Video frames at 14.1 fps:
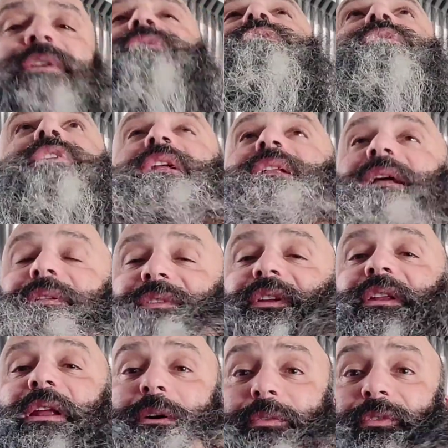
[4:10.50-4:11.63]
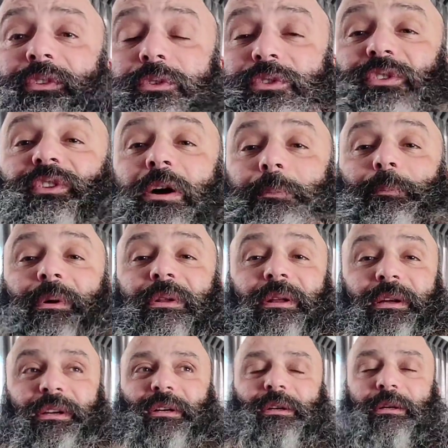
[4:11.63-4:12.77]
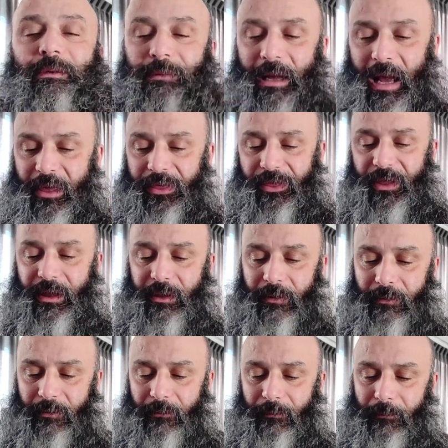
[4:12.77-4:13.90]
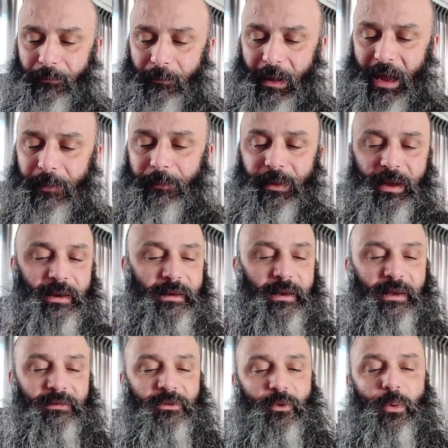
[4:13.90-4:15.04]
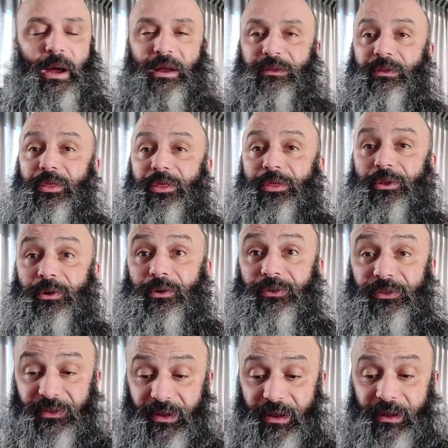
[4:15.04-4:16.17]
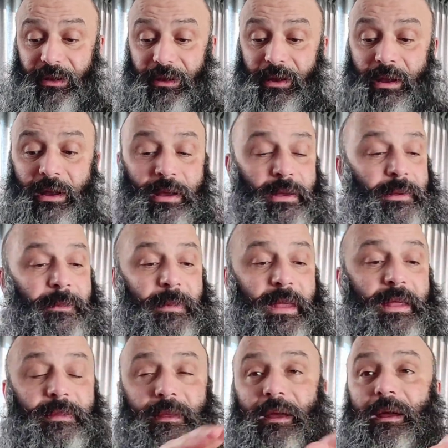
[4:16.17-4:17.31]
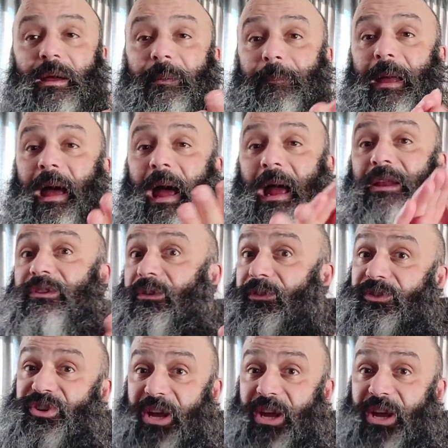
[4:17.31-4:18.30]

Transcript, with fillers: If you think that's enough, you stop. But I think my beard is quite thirsty. And um, I just